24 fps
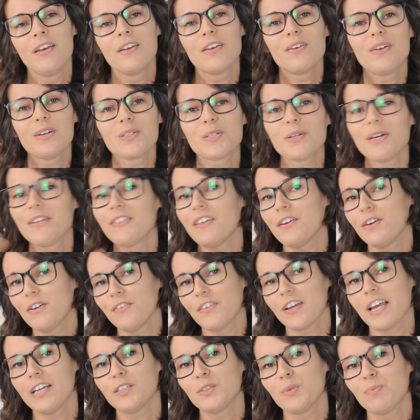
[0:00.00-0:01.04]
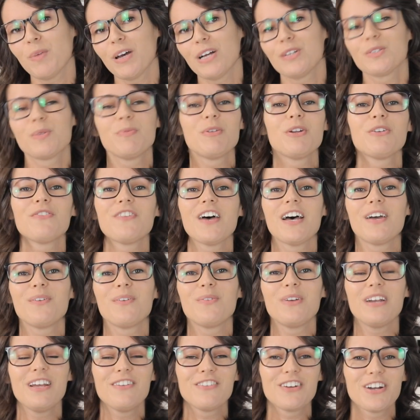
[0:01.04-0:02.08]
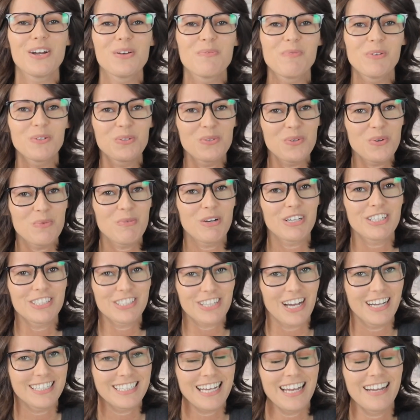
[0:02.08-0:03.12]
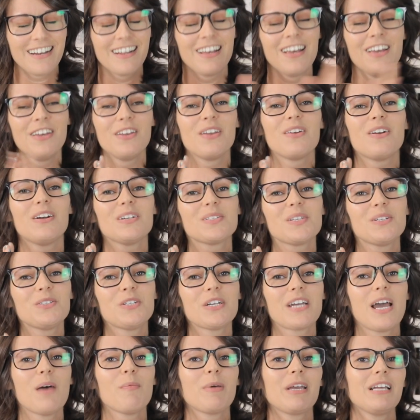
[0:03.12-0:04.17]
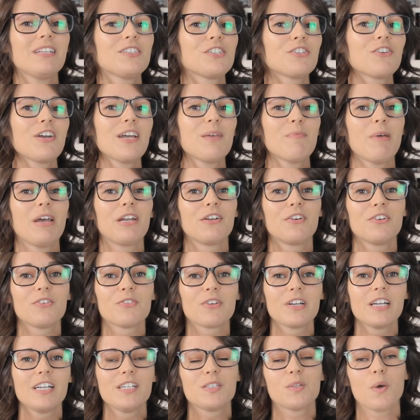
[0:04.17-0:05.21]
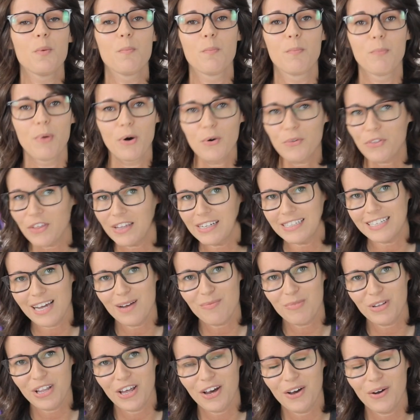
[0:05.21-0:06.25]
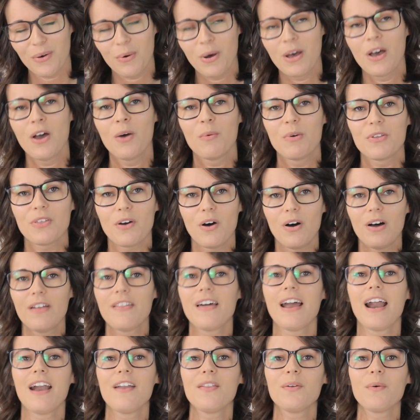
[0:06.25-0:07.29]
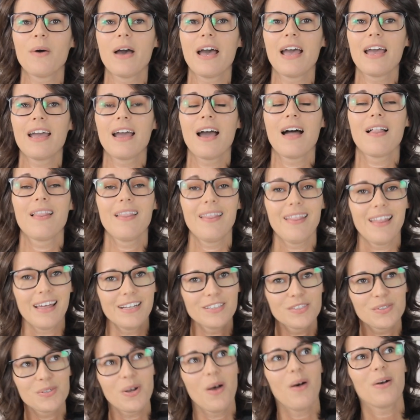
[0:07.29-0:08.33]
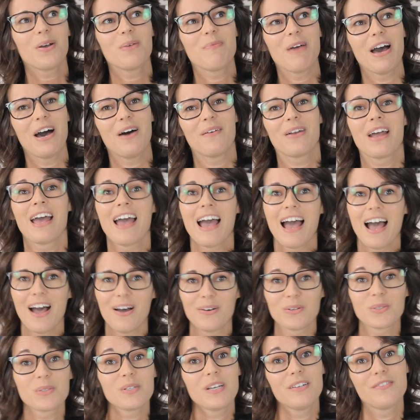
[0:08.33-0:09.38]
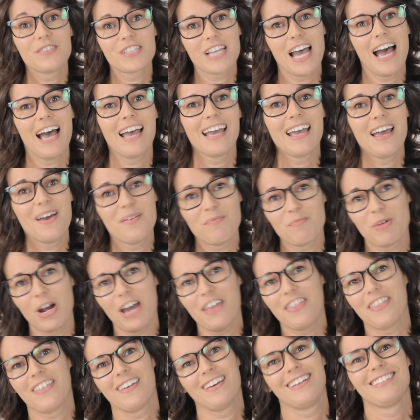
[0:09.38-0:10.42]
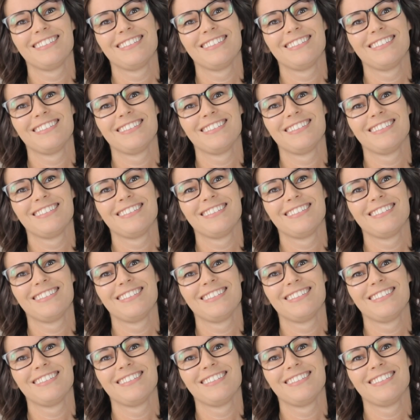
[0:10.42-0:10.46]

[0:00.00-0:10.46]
You can also hit the notification bell to be notified whenever I post new bookish content. You can also check out my Instagram and Goodreads, both linked down below. With all that out of the way, let's talk about House of Sky and Breath.